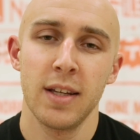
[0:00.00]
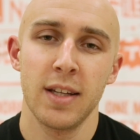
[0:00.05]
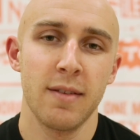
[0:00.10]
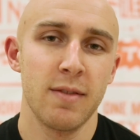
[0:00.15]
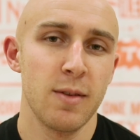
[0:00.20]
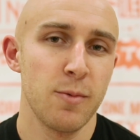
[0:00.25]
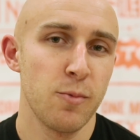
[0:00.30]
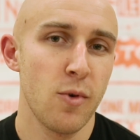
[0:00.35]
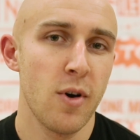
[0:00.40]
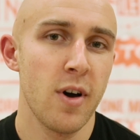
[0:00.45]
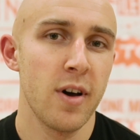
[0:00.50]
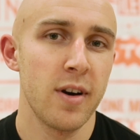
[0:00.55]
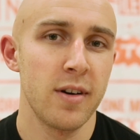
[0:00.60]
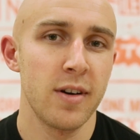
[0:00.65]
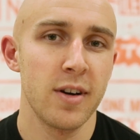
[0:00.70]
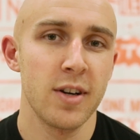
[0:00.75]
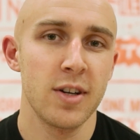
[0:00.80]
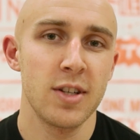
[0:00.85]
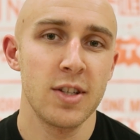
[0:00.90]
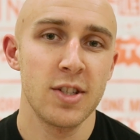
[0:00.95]
give them
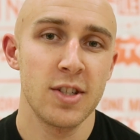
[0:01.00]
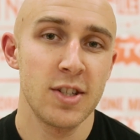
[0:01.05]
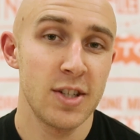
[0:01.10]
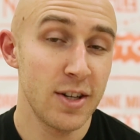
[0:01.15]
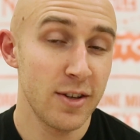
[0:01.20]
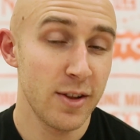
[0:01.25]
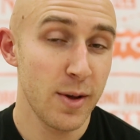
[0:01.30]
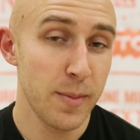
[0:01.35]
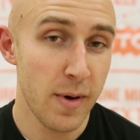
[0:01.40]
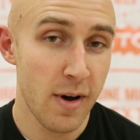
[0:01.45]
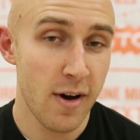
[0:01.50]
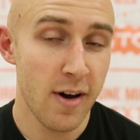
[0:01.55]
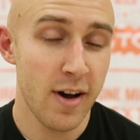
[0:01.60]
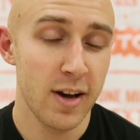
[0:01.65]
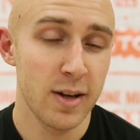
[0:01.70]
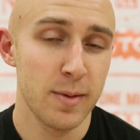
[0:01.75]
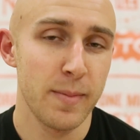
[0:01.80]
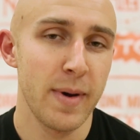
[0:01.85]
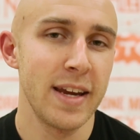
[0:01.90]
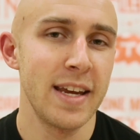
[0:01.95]
water, cheer them
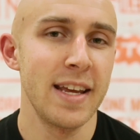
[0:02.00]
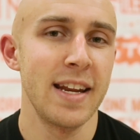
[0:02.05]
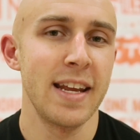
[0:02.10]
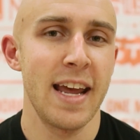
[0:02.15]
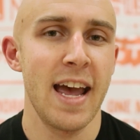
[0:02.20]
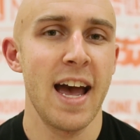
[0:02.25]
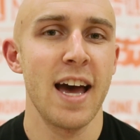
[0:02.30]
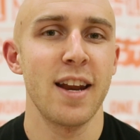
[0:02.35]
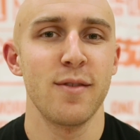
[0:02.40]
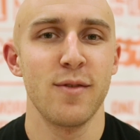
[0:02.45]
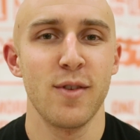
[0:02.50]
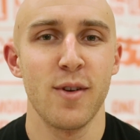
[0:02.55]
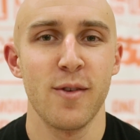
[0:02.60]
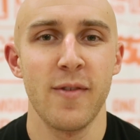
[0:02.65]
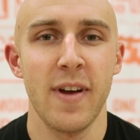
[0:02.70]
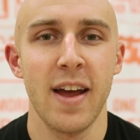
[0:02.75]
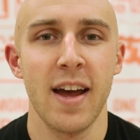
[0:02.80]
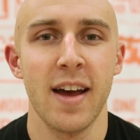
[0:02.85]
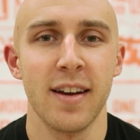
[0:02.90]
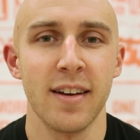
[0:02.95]
on by getting out of your
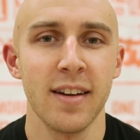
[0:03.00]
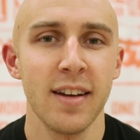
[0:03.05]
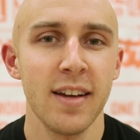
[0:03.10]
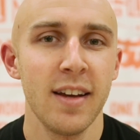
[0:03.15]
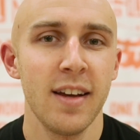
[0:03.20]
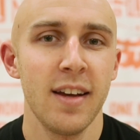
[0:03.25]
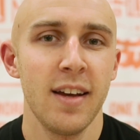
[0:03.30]
van.